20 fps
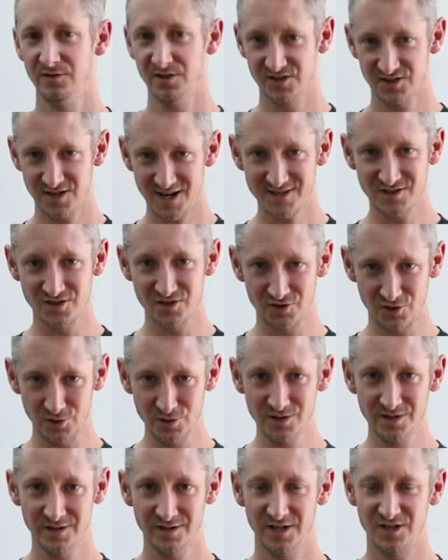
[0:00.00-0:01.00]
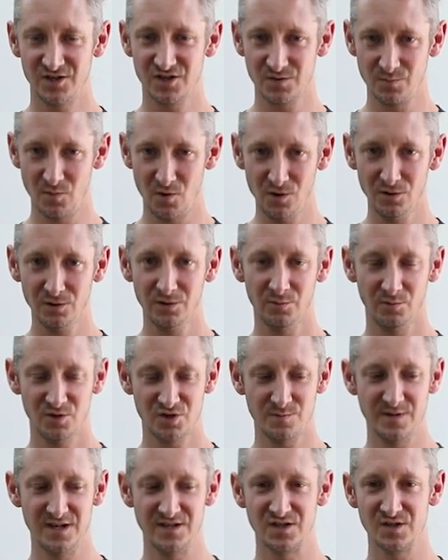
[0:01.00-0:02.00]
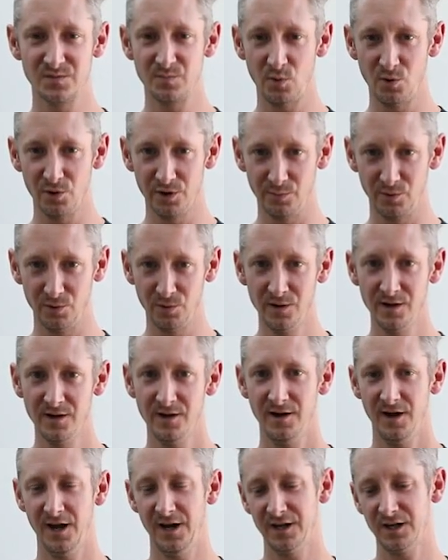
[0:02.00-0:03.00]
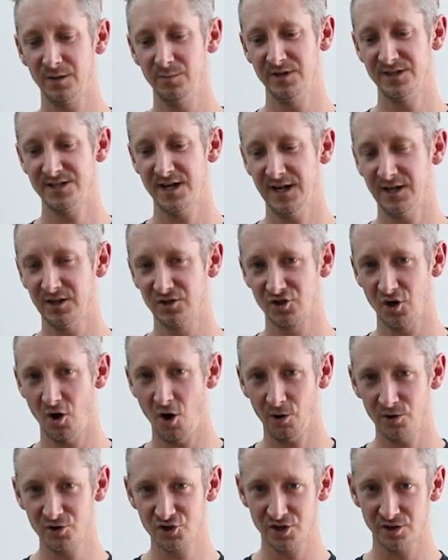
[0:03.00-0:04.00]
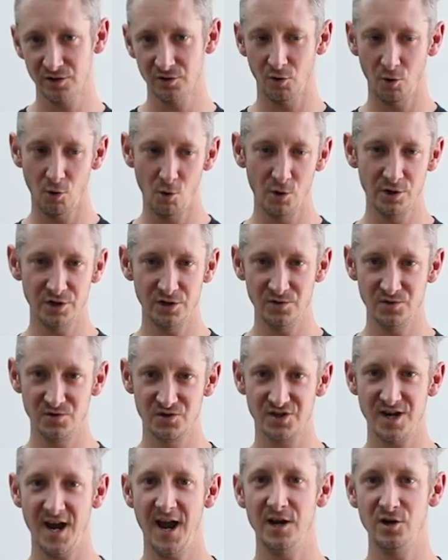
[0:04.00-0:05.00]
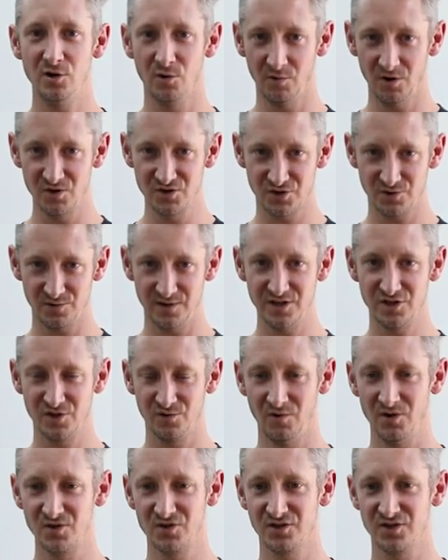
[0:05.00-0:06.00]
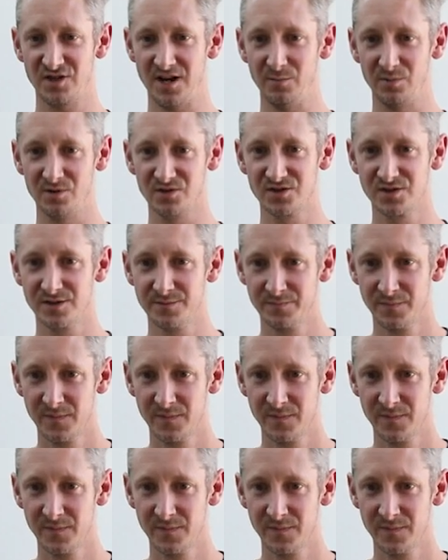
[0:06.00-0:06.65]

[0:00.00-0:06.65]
The size is good, it's small, which means it's portable, and it can be taken to origin or used at your roastery to roast samples.